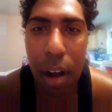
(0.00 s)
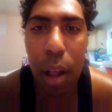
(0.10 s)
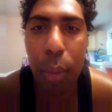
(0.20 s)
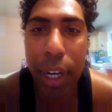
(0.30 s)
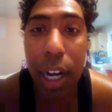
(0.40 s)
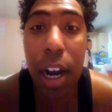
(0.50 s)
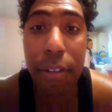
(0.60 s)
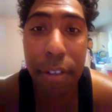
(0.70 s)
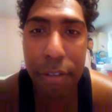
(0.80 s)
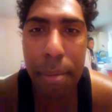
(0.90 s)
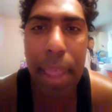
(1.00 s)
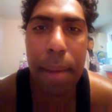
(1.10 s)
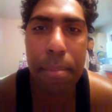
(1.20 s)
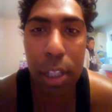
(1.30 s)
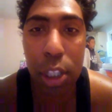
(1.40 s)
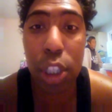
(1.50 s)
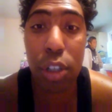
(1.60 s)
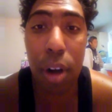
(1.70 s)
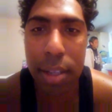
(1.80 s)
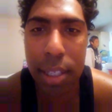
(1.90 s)
all recover from that
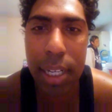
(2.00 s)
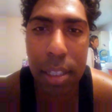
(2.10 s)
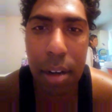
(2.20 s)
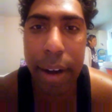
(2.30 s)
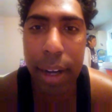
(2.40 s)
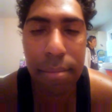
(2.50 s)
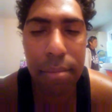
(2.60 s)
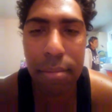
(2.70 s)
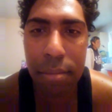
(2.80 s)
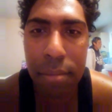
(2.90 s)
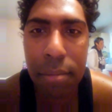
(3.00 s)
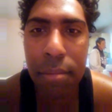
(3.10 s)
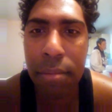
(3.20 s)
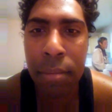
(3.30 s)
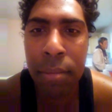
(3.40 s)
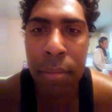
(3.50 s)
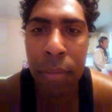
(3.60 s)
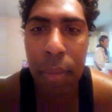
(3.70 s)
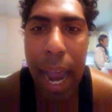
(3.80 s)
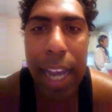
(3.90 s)
monstrosity starring
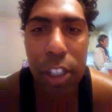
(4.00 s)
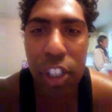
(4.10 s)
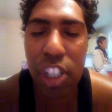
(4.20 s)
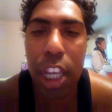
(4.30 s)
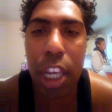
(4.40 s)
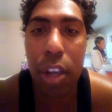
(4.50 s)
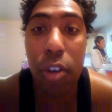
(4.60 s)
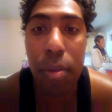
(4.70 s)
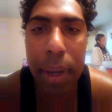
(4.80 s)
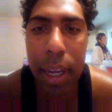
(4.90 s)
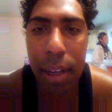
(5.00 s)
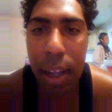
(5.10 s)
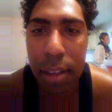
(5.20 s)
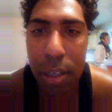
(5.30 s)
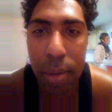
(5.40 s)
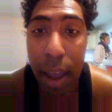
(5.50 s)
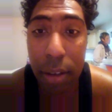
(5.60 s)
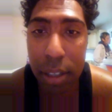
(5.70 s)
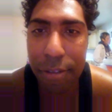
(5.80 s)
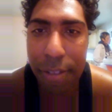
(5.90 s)
Ice Cube in
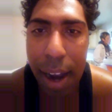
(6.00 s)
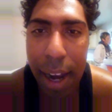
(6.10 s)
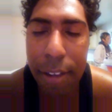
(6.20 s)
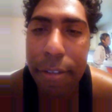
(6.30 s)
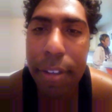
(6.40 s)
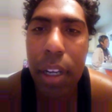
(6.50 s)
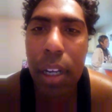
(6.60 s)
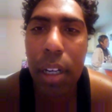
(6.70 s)
2005.